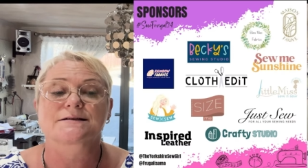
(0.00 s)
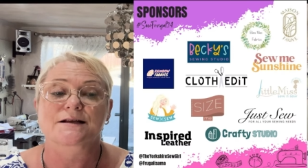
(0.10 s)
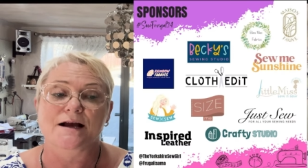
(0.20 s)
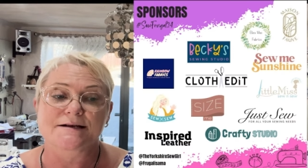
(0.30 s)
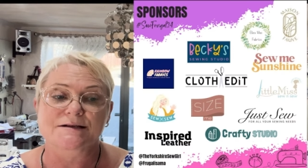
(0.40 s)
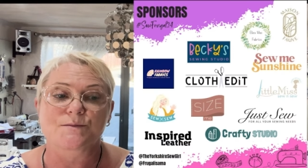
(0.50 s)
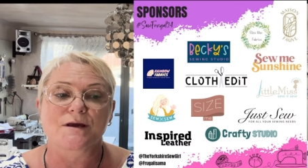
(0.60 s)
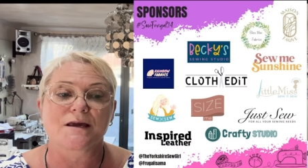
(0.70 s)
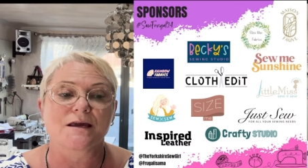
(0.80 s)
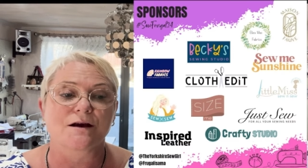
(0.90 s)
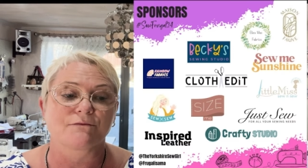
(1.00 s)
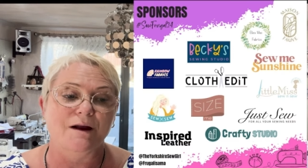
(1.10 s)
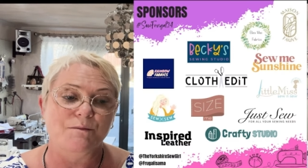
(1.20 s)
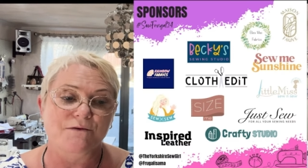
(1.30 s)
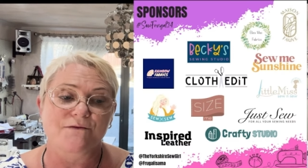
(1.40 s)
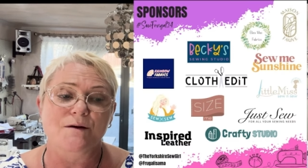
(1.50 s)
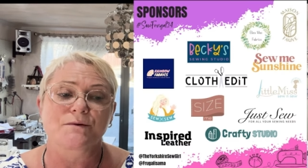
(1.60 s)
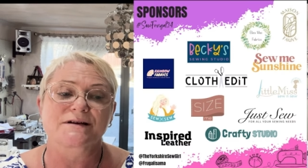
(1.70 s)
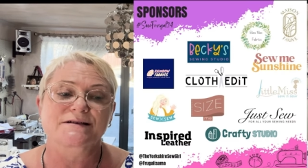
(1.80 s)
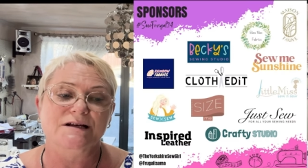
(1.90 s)
Size Me, Rainbow
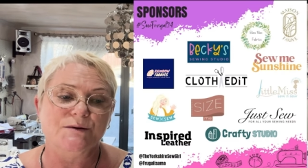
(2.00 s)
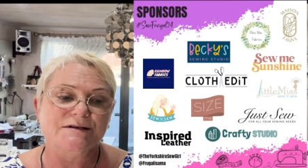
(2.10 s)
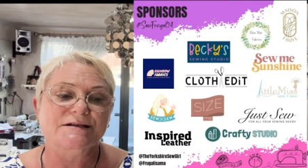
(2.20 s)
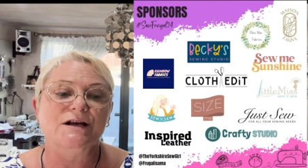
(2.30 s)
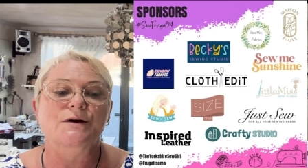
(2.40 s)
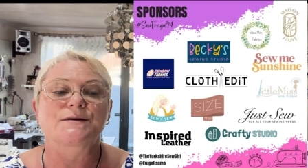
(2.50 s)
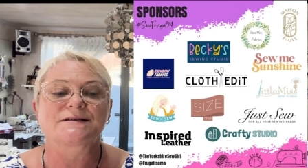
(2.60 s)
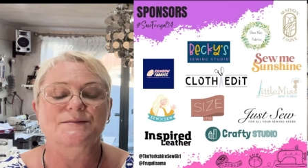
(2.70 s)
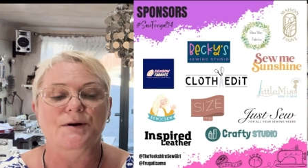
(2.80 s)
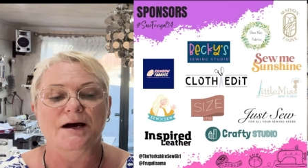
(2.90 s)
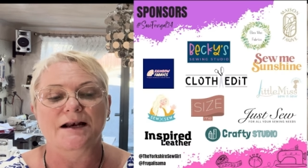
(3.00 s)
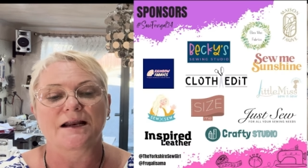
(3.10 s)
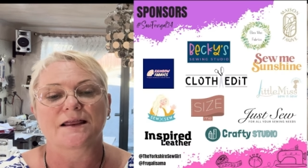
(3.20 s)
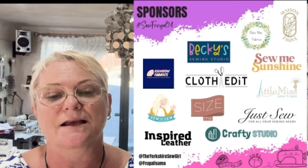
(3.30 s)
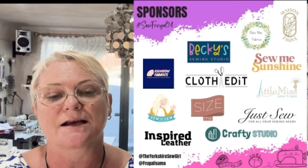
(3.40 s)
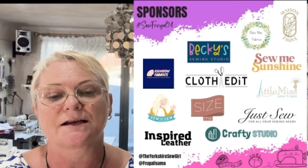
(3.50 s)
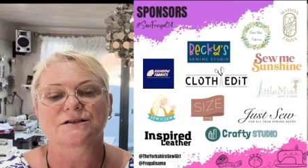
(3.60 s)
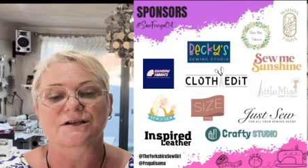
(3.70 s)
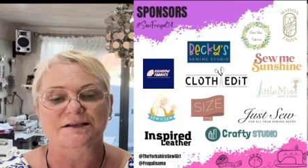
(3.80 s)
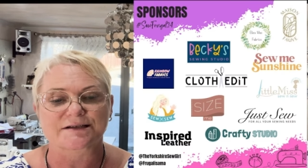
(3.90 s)
Fabric, So and So, Inspired Leather,
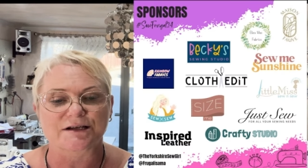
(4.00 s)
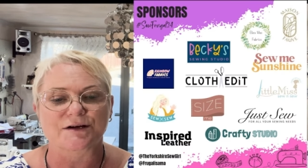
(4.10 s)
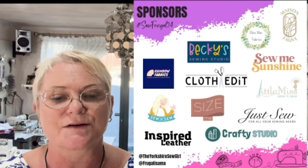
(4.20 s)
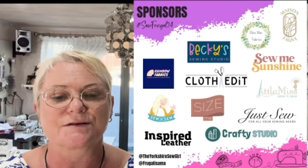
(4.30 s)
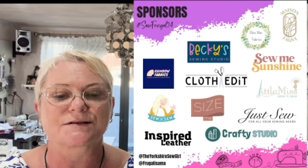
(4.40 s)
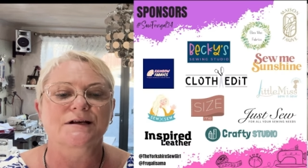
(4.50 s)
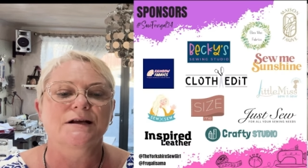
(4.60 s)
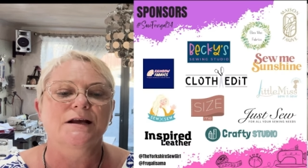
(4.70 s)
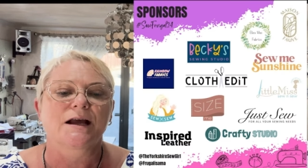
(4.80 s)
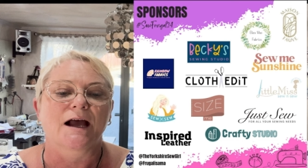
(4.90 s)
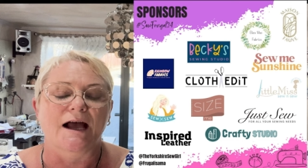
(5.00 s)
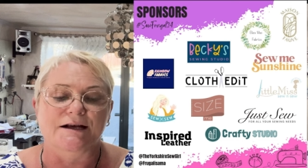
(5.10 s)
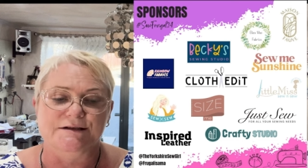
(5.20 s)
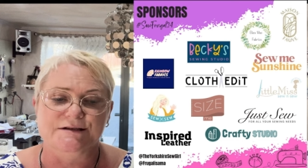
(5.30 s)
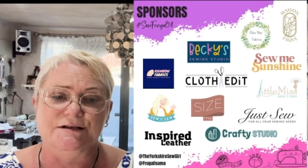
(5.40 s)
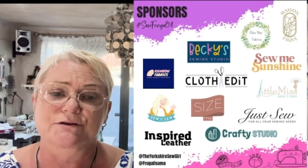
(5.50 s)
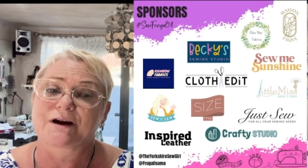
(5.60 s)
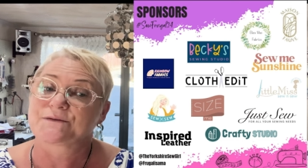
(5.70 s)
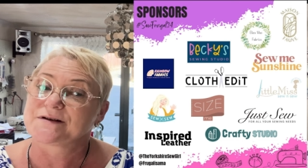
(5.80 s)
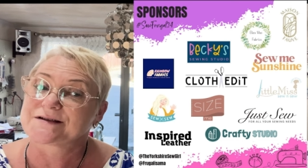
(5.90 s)
Just Sews,
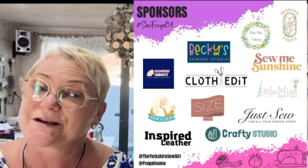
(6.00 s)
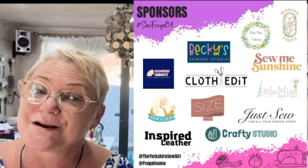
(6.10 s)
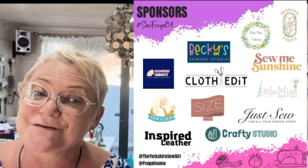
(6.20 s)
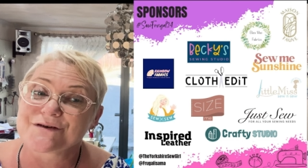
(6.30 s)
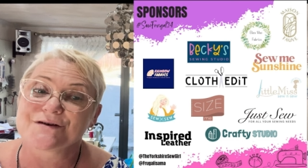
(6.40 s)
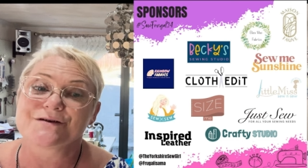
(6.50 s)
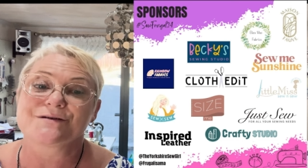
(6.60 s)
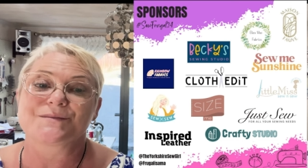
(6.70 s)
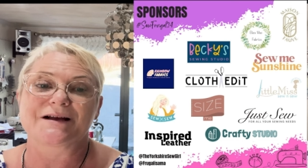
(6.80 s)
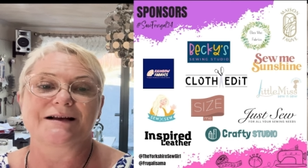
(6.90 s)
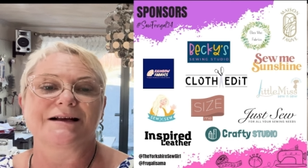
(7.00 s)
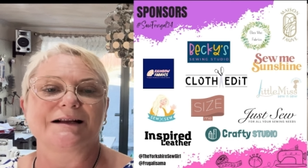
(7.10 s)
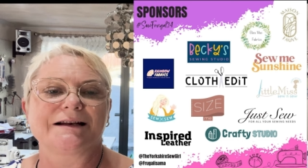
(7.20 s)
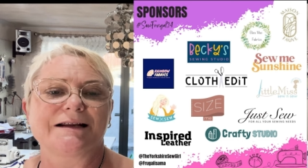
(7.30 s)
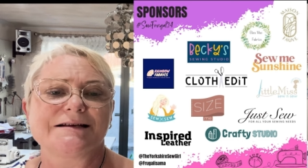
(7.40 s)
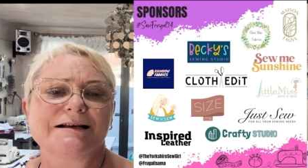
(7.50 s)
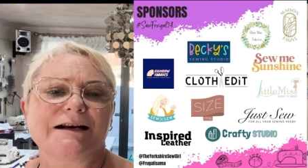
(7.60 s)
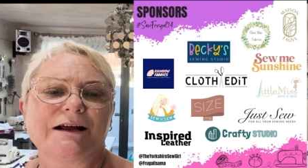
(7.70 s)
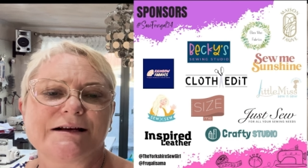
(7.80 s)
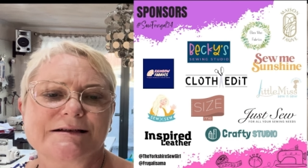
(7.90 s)
Crafty Sew Room,
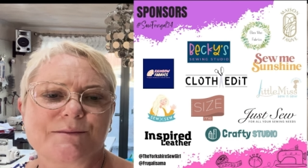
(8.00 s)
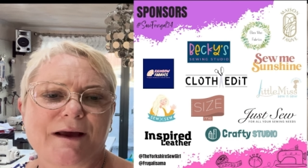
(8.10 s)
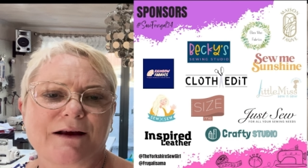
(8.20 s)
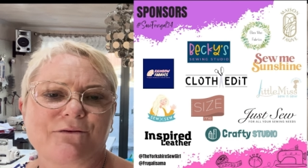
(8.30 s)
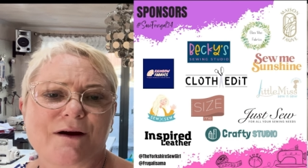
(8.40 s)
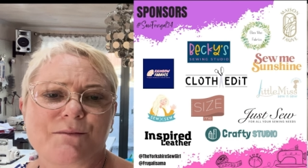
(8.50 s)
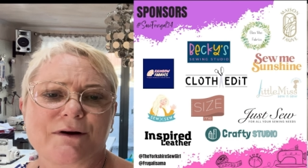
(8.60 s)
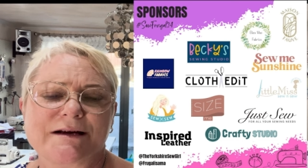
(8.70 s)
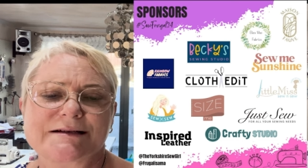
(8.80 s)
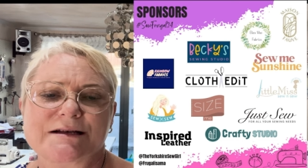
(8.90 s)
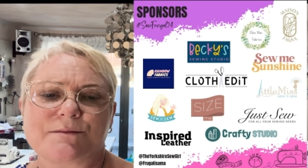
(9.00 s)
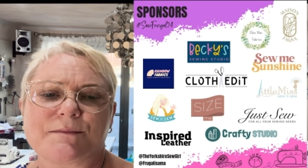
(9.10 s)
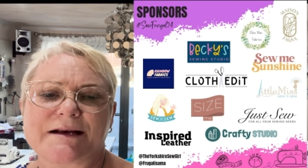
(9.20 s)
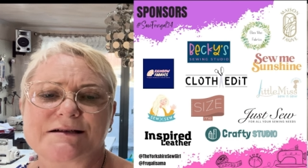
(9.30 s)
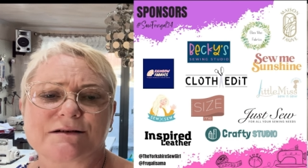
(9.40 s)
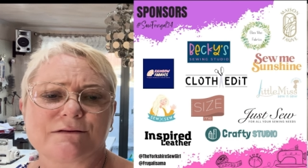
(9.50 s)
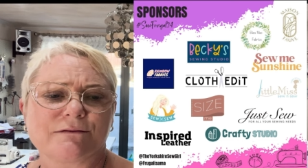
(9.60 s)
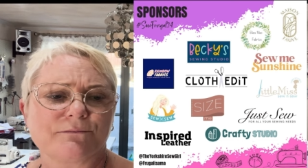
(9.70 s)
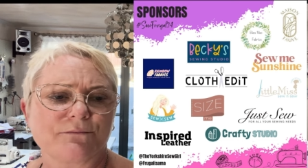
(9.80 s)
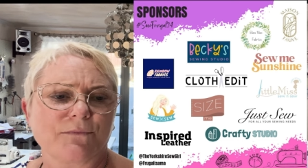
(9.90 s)
Liza Mac Fabrics,
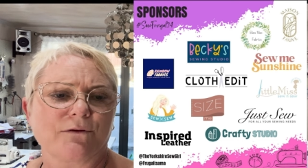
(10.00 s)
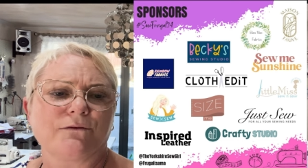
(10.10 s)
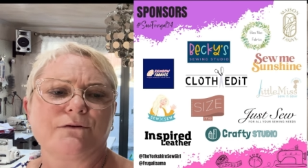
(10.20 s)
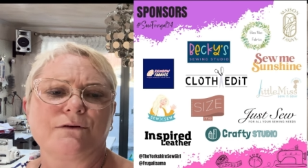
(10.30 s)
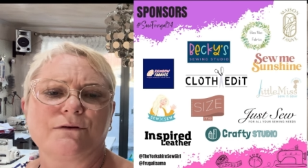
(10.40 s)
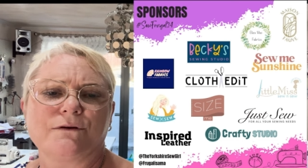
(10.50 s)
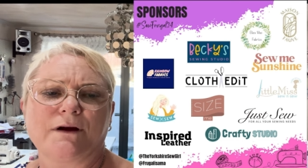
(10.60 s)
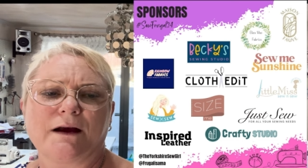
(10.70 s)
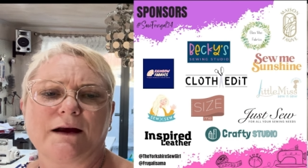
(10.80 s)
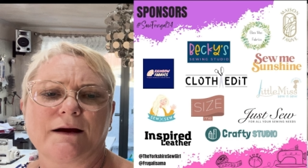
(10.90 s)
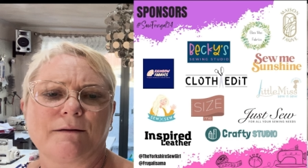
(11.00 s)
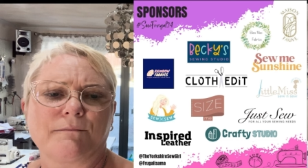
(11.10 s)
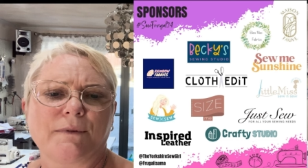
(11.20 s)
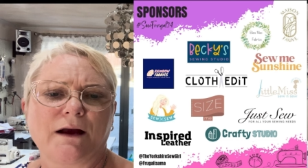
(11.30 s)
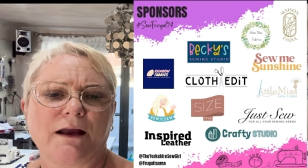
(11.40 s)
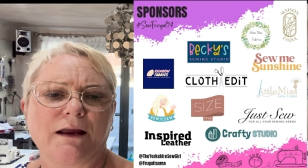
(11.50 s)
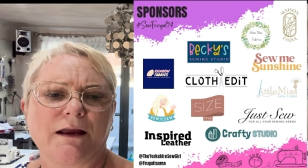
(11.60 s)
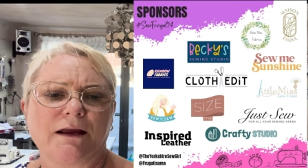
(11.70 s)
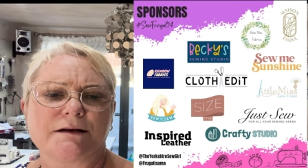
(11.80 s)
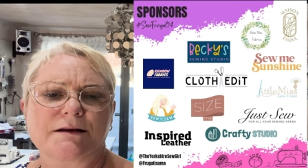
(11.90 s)
Mason Fur,
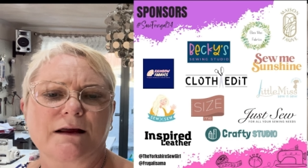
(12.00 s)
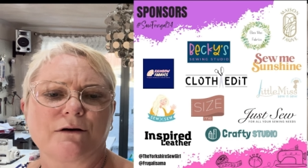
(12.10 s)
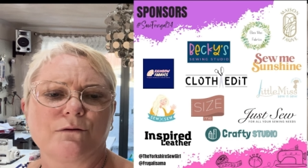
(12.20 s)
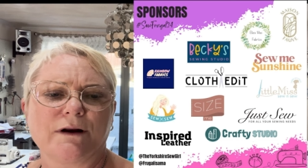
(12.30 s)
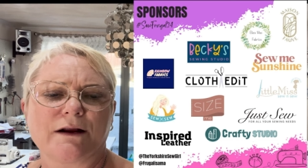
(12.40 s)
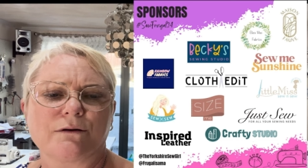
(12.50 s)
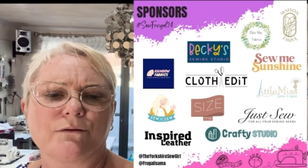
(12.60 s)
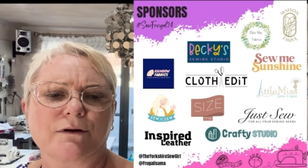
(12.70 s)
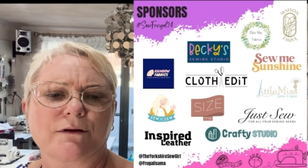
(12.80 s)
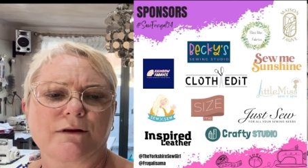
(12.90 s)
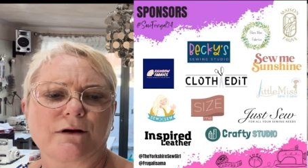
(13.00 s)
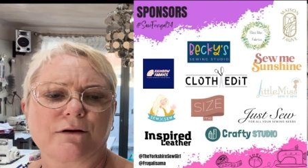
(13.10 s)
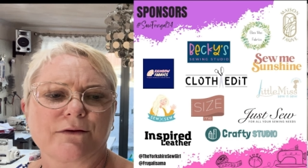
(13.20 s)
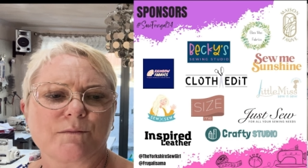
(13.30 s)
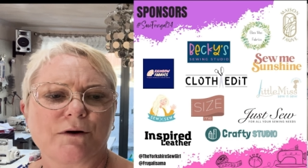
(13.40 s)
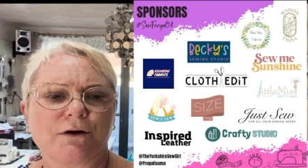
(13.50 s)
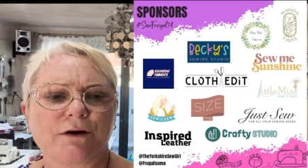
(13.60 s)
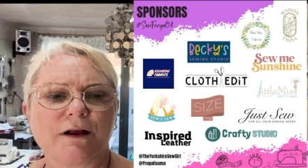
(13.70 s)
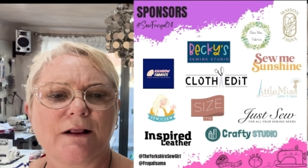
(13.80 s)
and they're all out of order that I got them on.